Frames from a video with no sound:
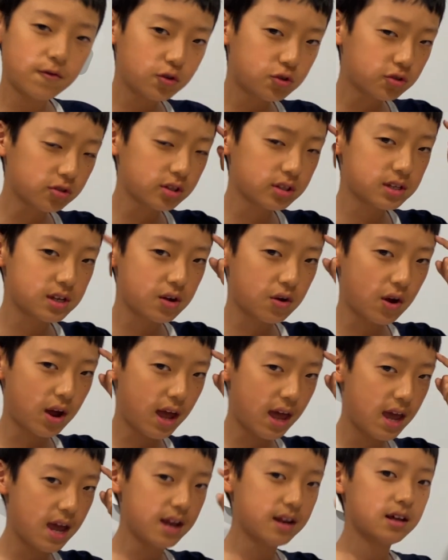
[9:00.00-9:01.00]
you do this in your
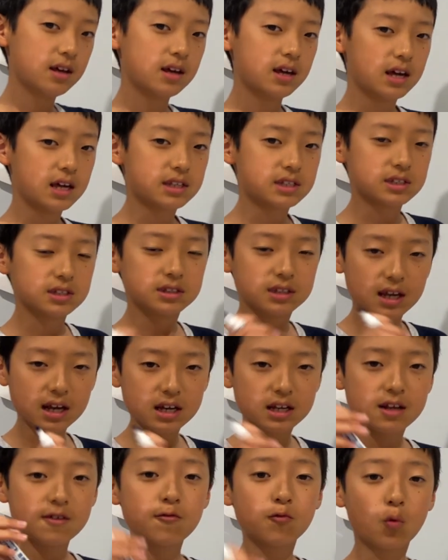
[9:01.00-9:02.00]
head, it's
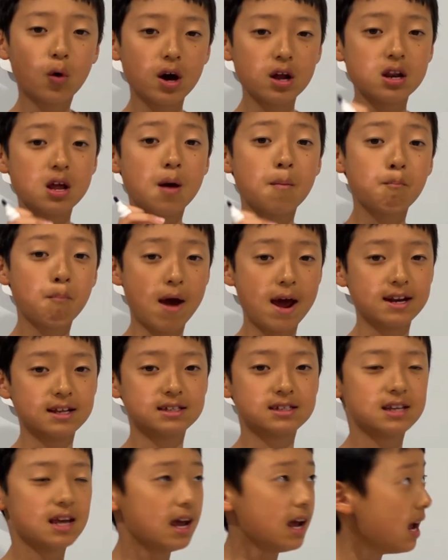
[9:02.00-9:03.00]
negative 1
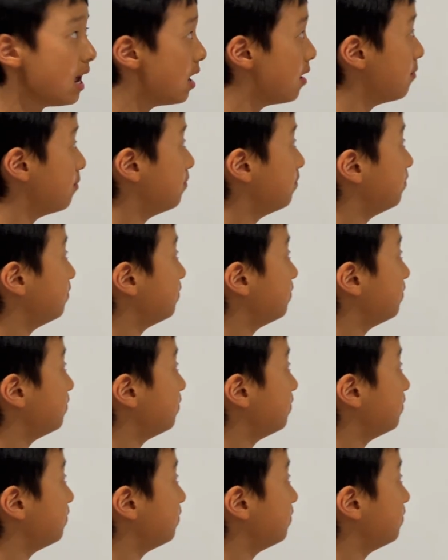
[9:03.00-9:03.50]
minus n.